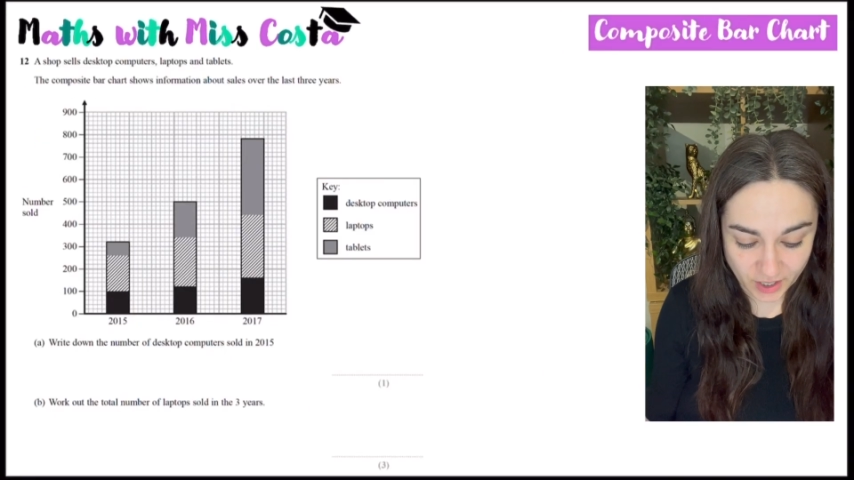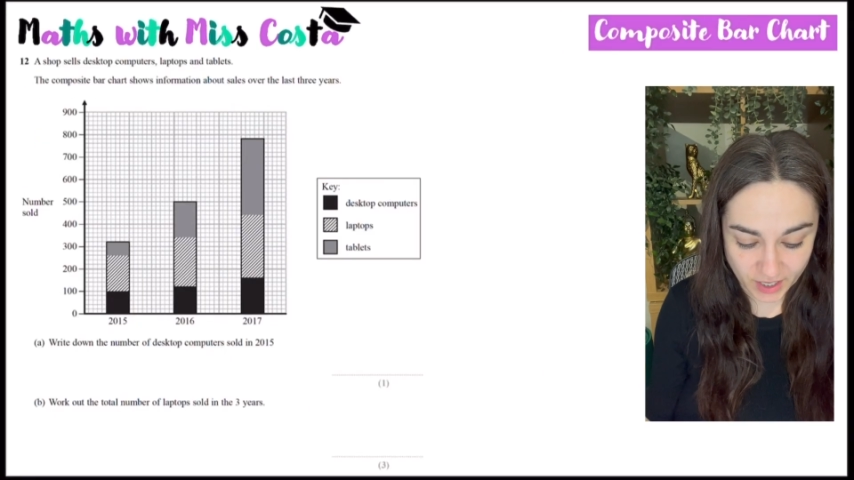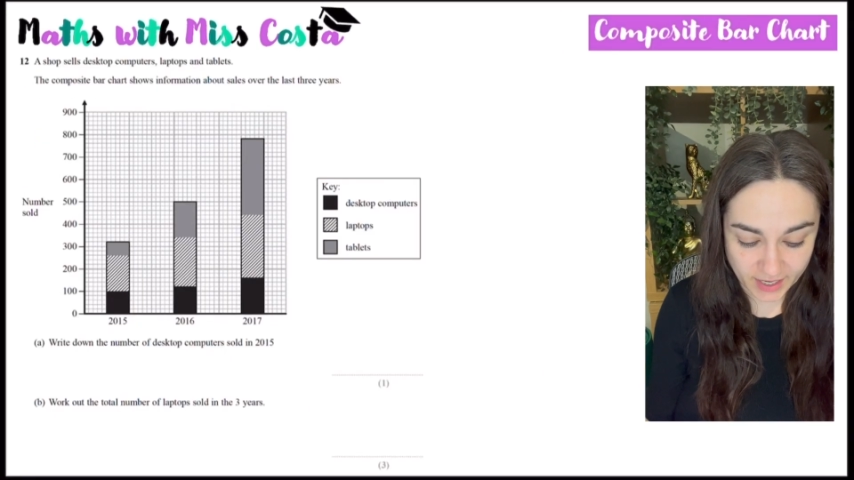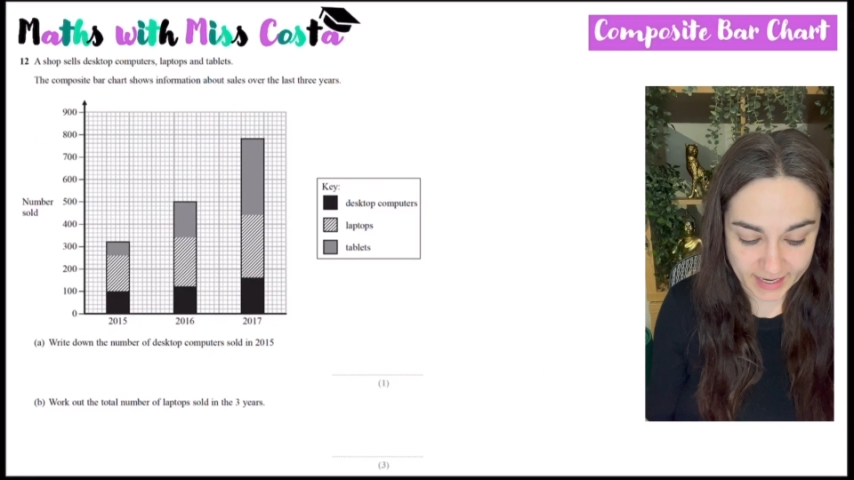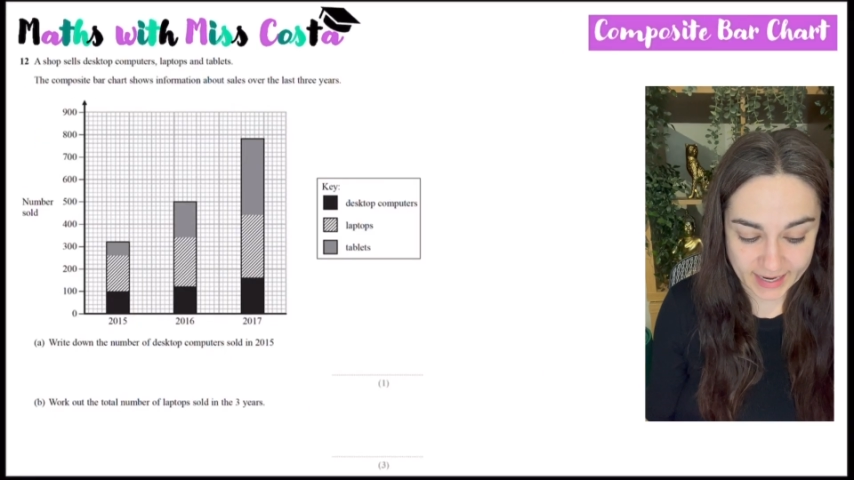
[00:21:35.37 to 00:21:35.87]

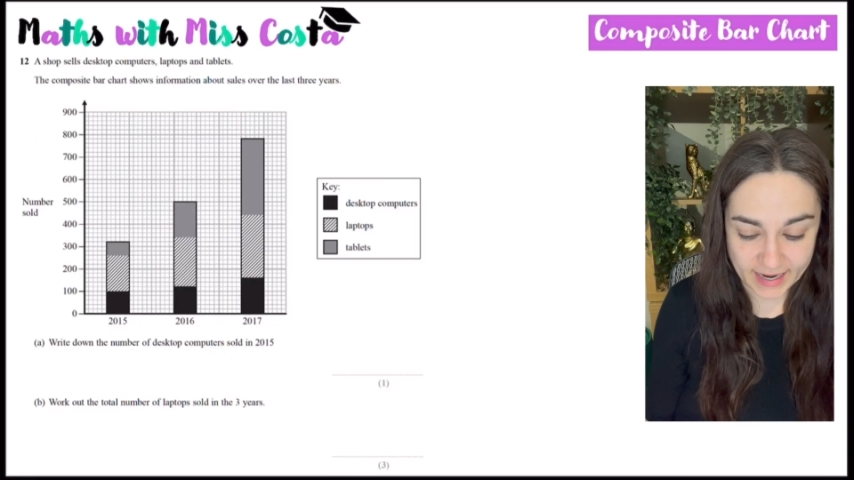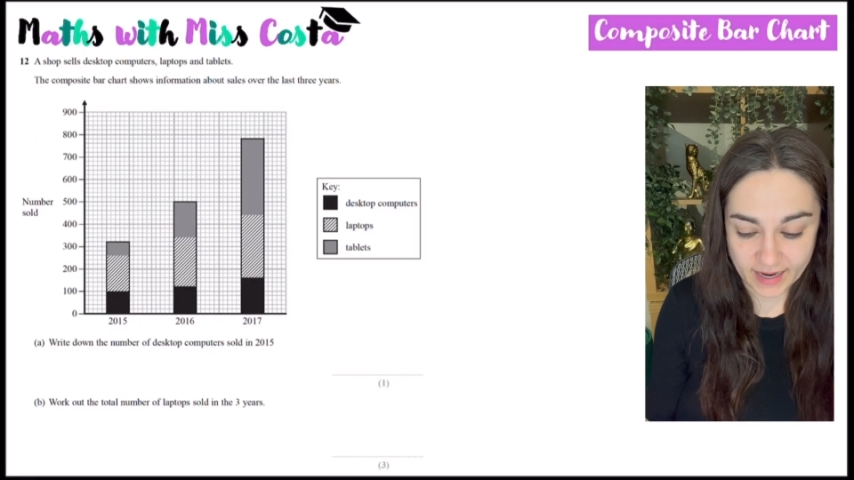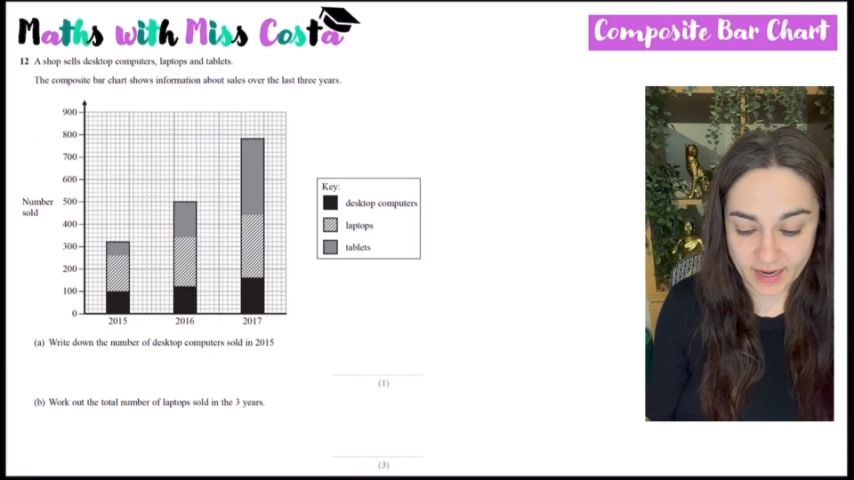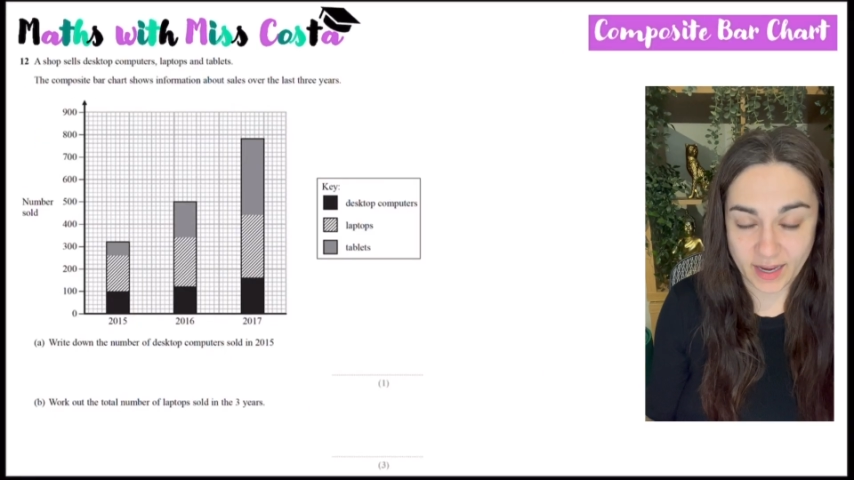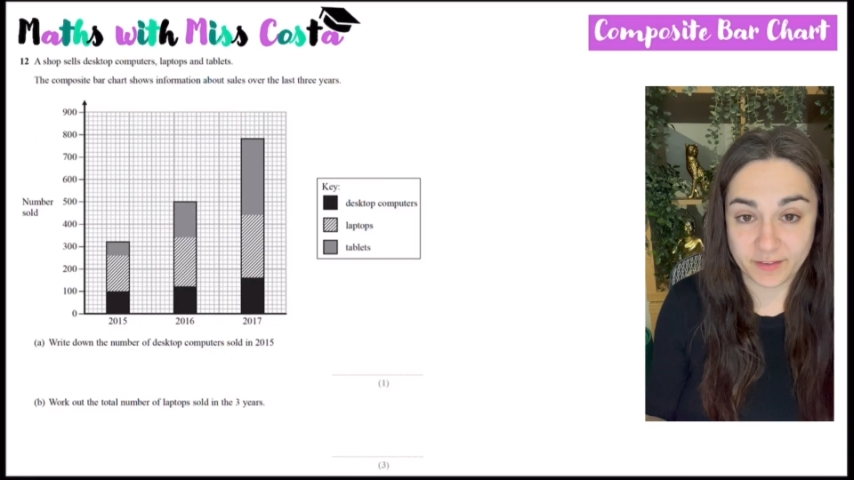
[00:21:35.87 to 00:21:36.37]
I
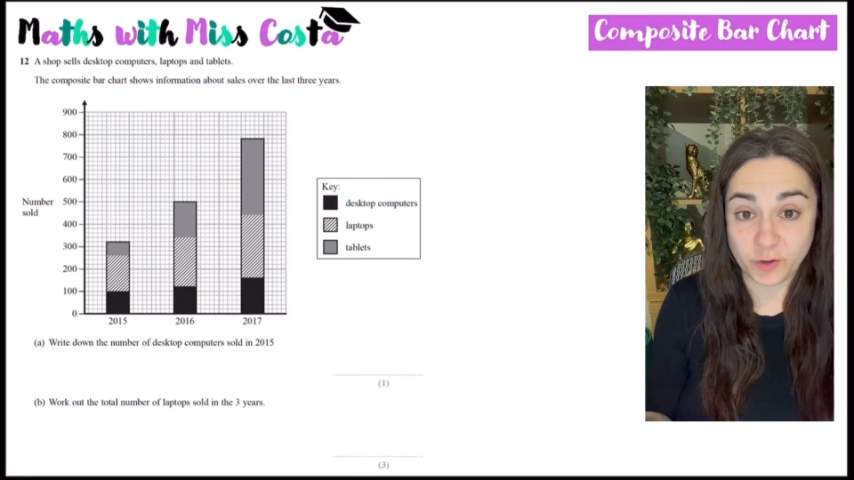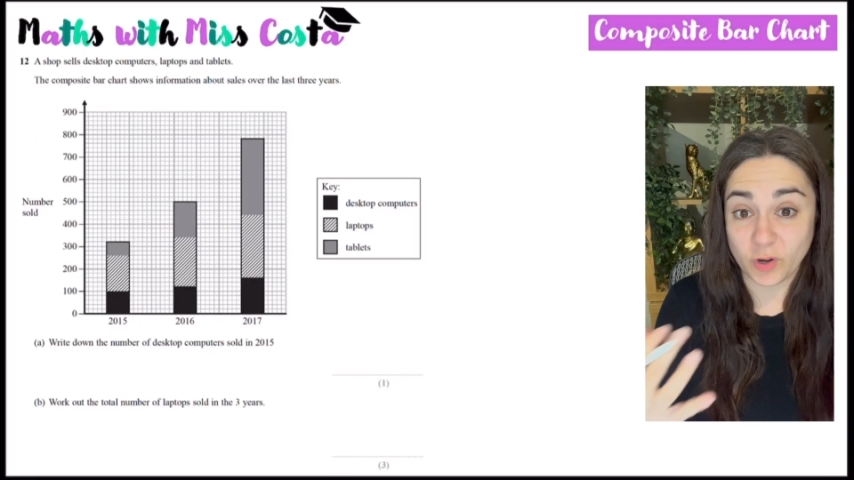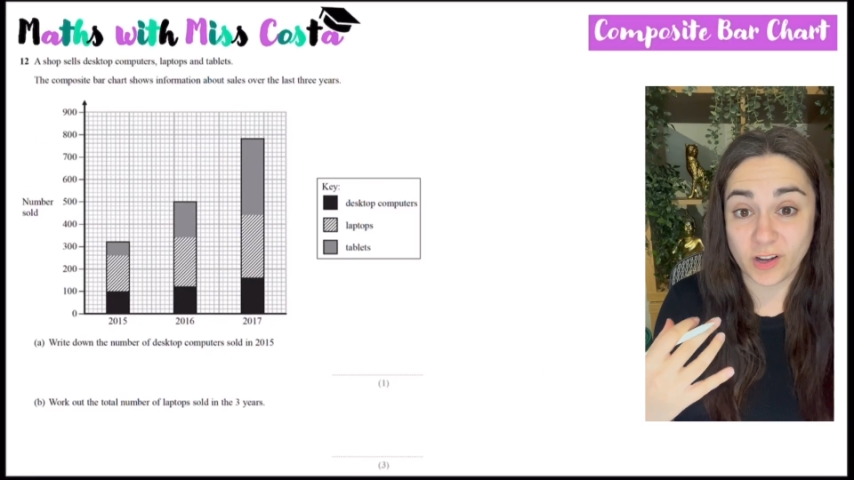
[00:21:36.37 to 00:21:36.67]
have got a